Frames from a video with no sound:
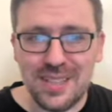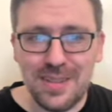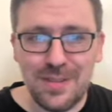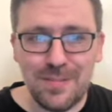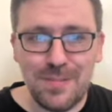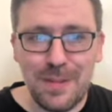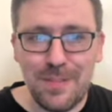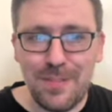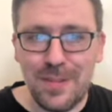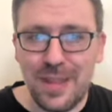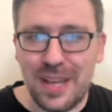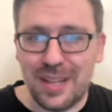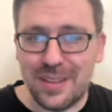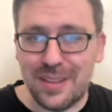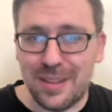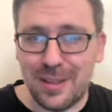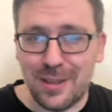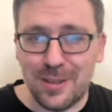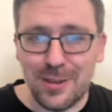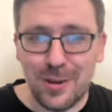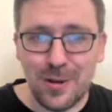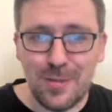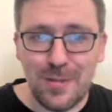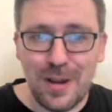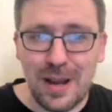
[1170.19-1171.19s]
If people act like a
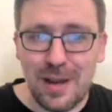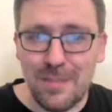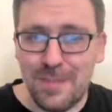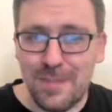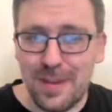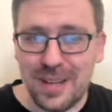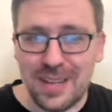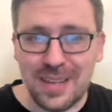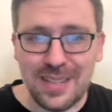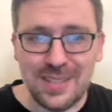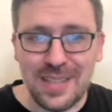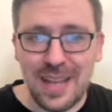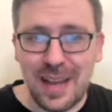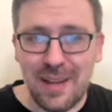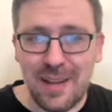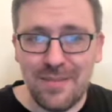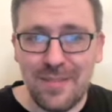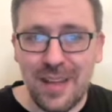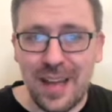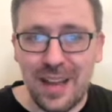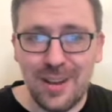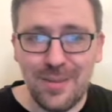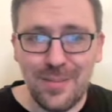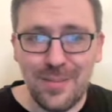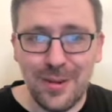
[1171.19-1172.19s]
3rd-round pick is not
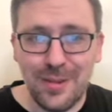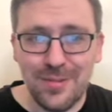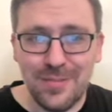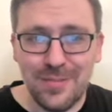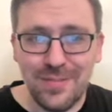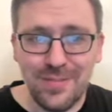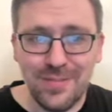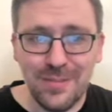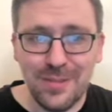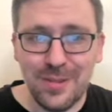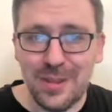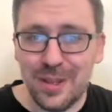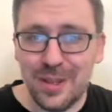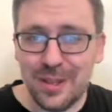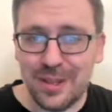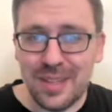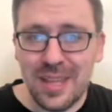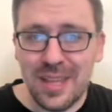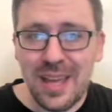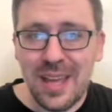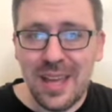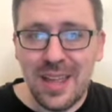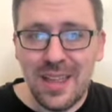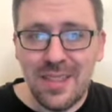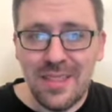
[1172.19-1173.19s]
valuable. Look,
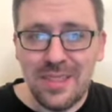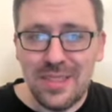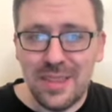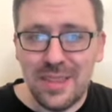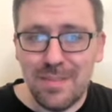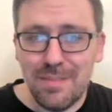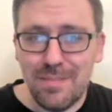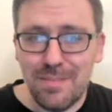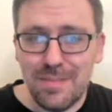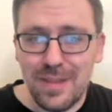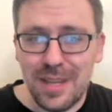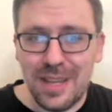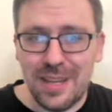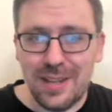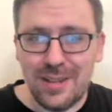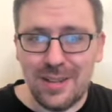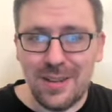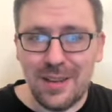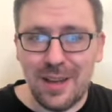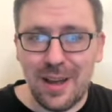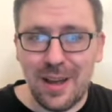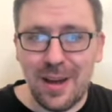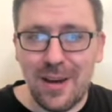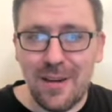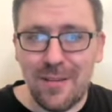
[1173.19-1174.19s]
the meat
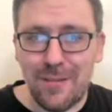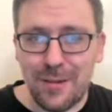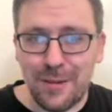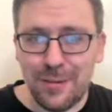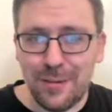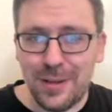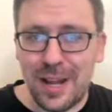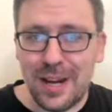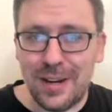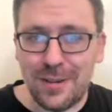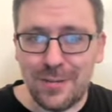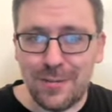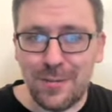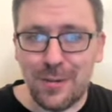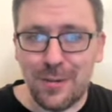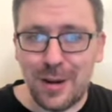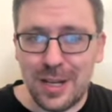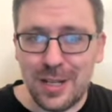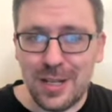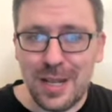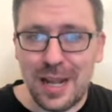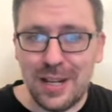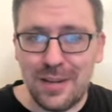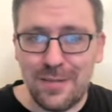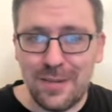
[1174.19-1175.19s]
of a lot of great
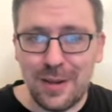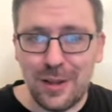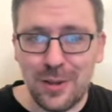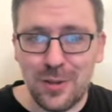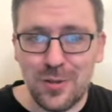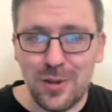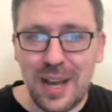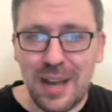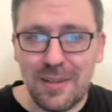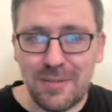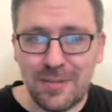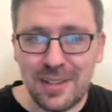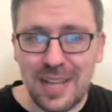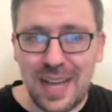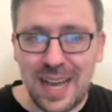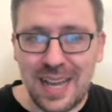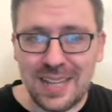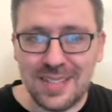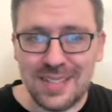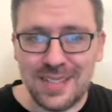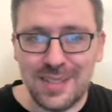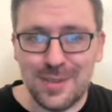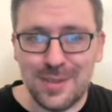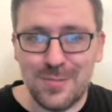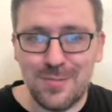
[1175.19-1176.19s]
NFL draft
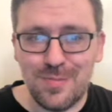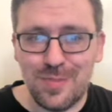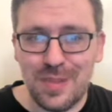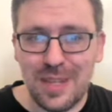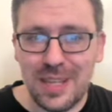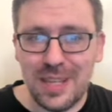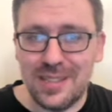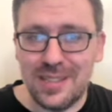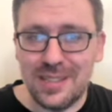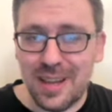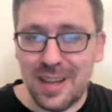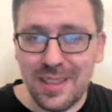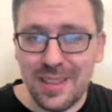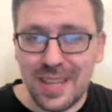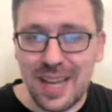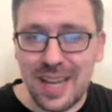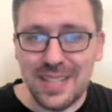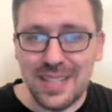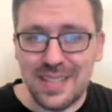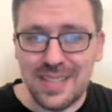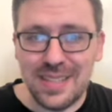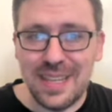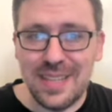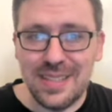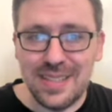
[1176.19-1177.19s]
classes is in
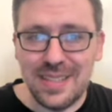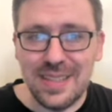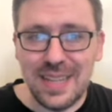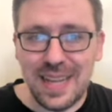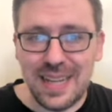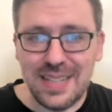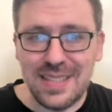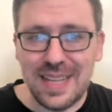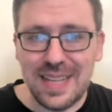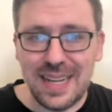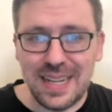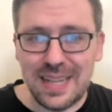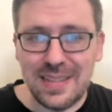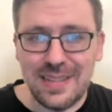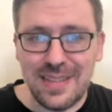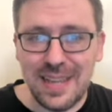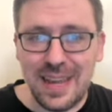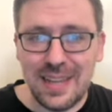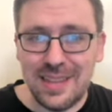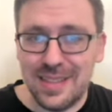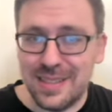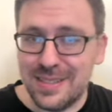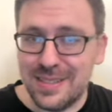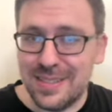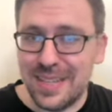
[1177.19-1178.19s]
that second day,
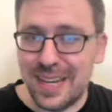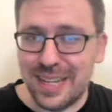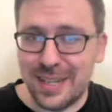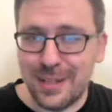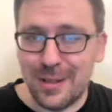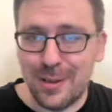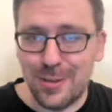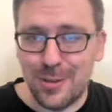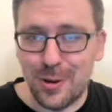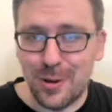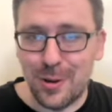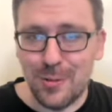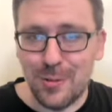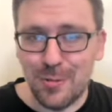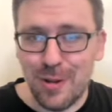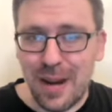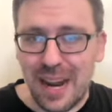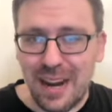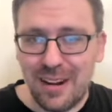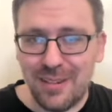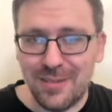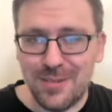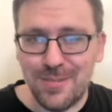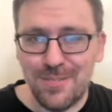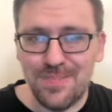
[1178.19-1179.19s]
the 2nd and 3rd round.
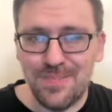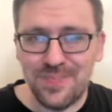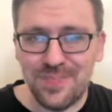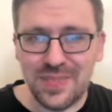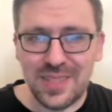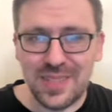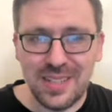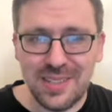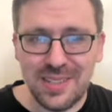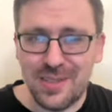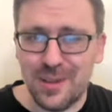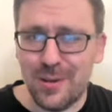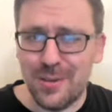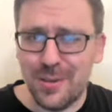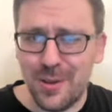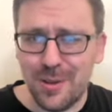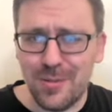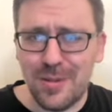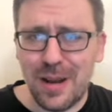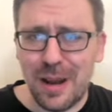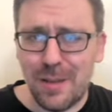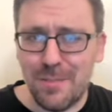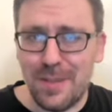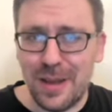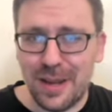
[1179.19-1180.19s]
So a
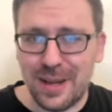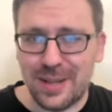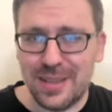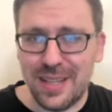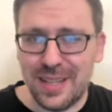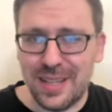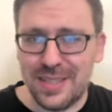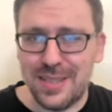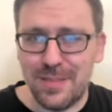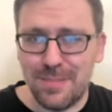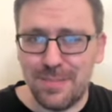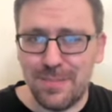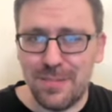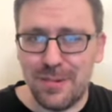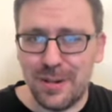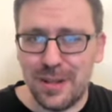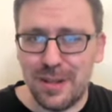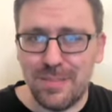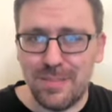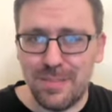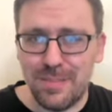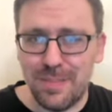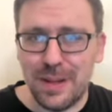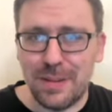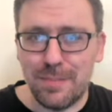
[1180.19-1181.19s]
3rd-round pick, that's a
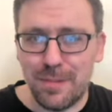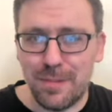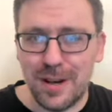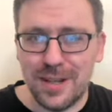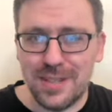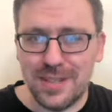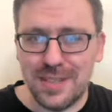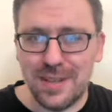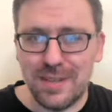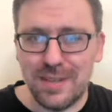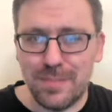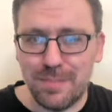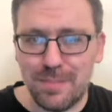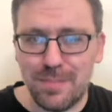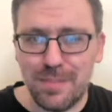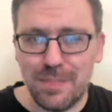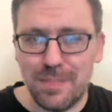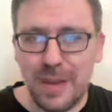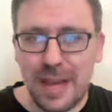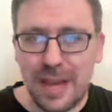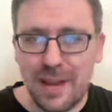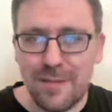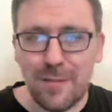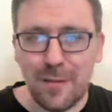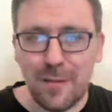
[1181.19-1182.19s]
pretty big price to
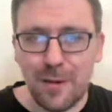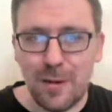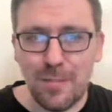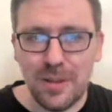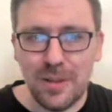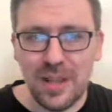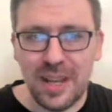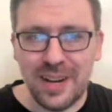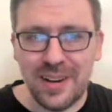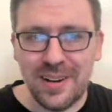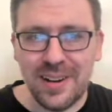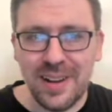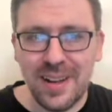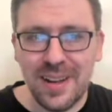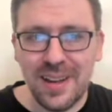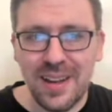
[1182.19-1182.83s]
pay for a player.